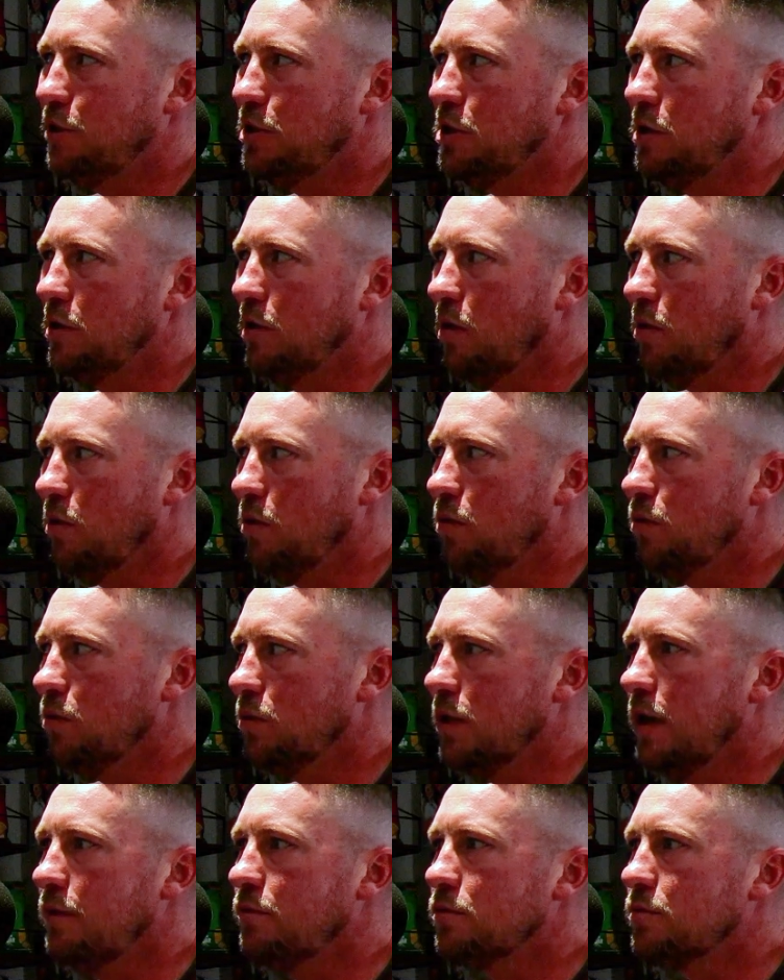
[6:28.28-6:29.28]
fishing longer hook
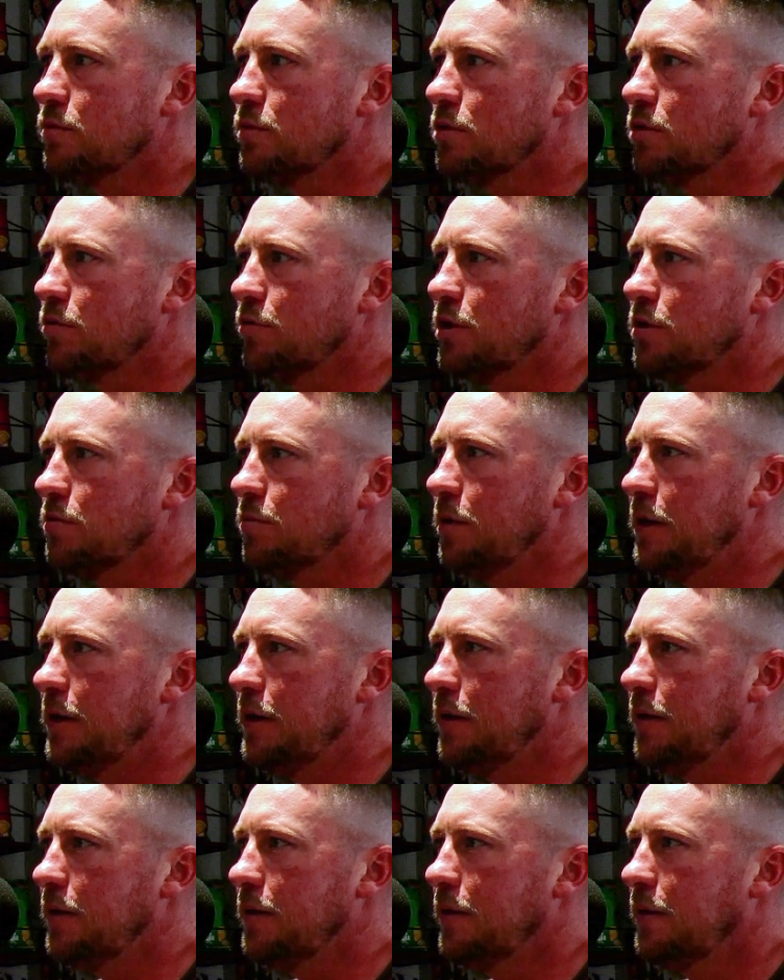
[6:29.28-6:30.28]
lengths was Chris
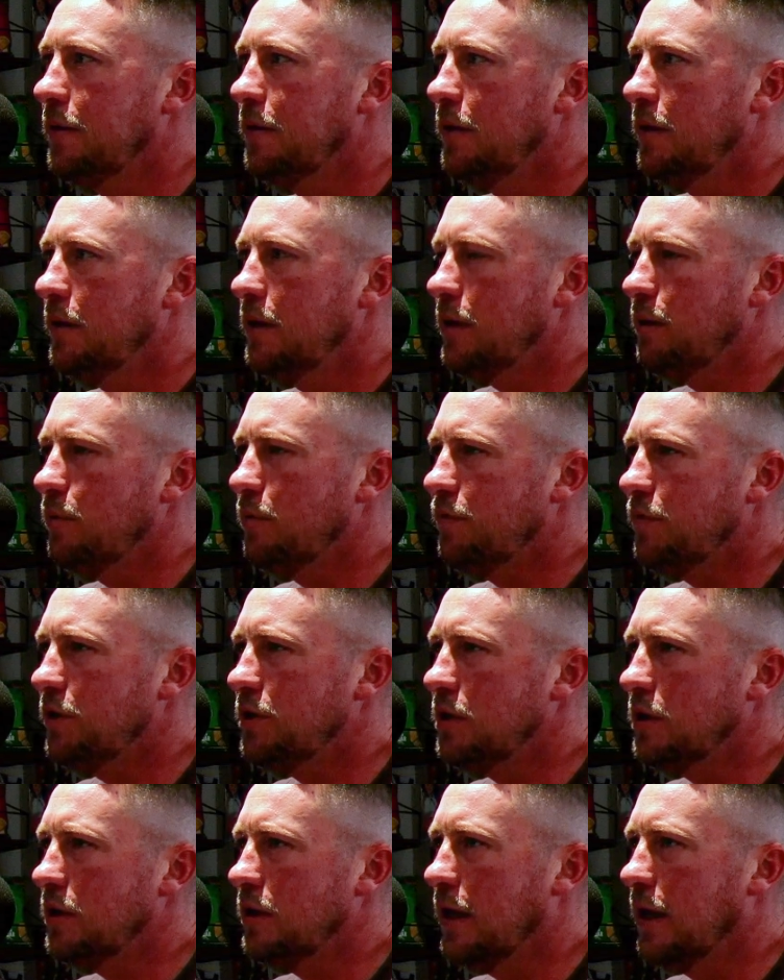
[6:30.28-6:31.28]
Weeder. He was
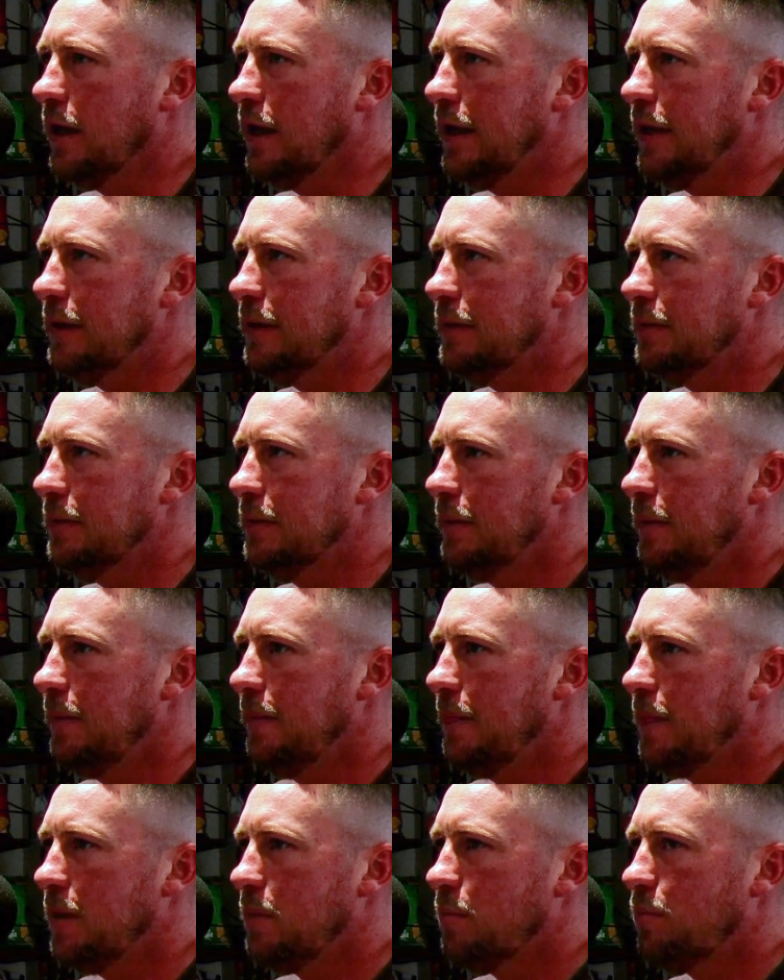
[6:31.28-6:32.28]
fishing like
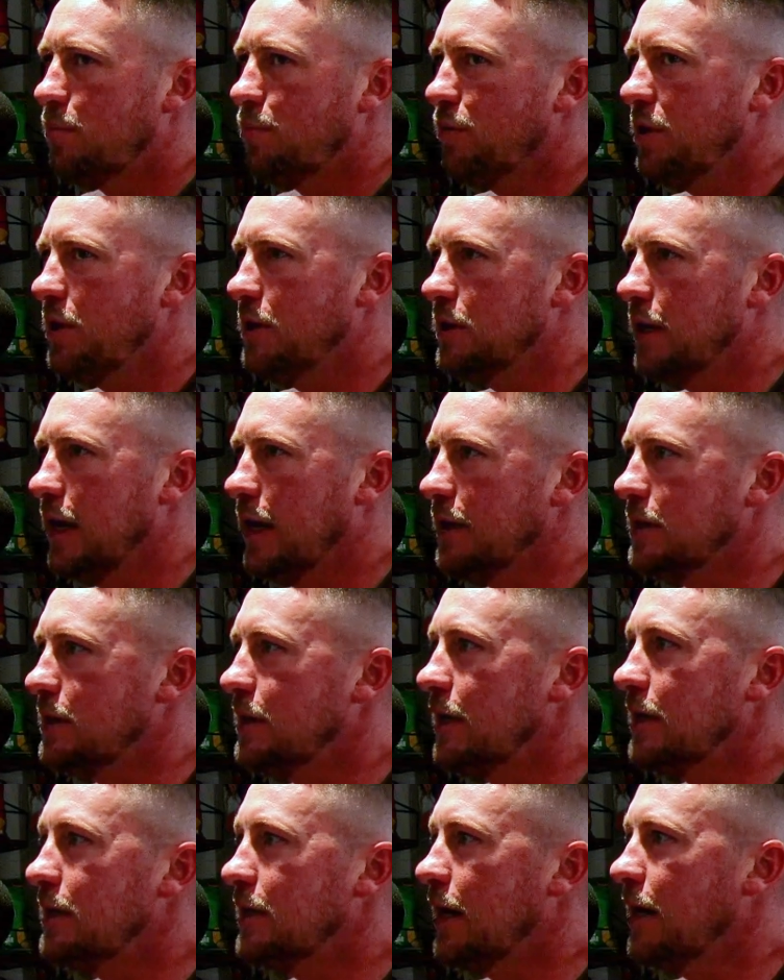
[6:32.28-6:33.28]
pre-tied
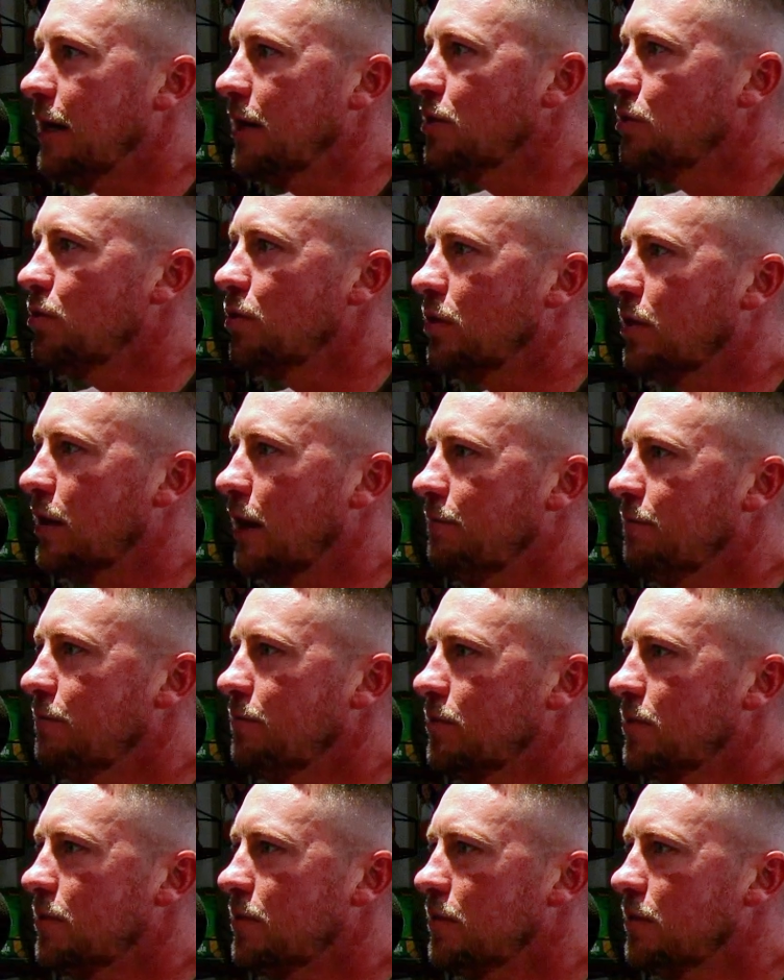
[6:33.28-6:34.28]
6-8 inch hook
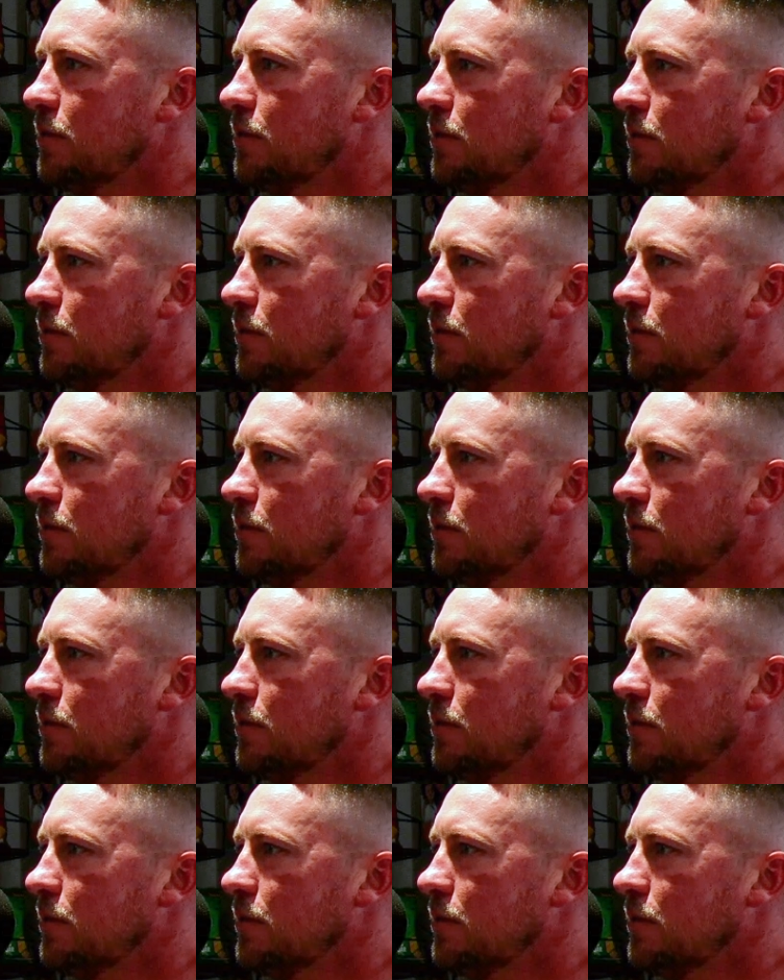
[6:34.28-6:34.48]
lengths.